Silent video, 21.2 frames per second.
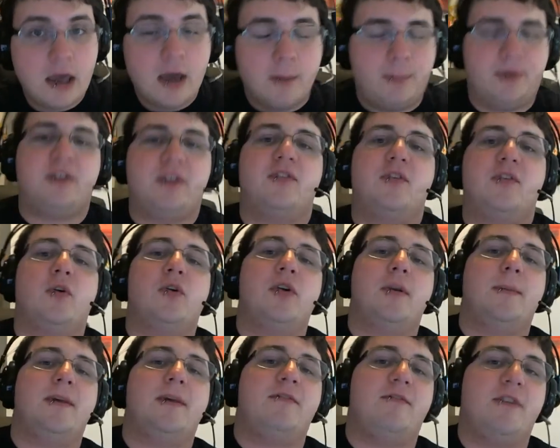but it's going to
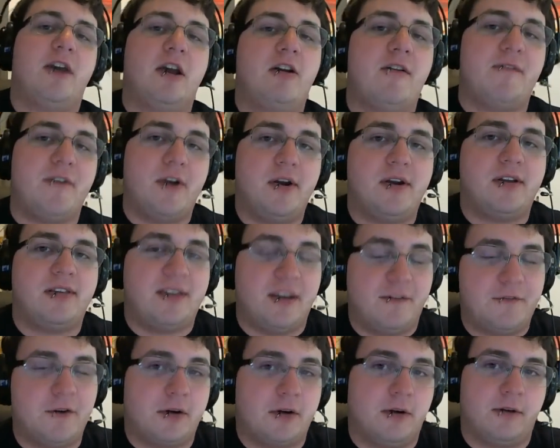be very, very
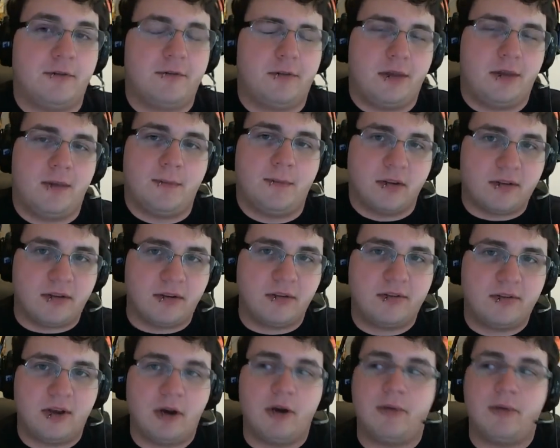difficult for them to do so,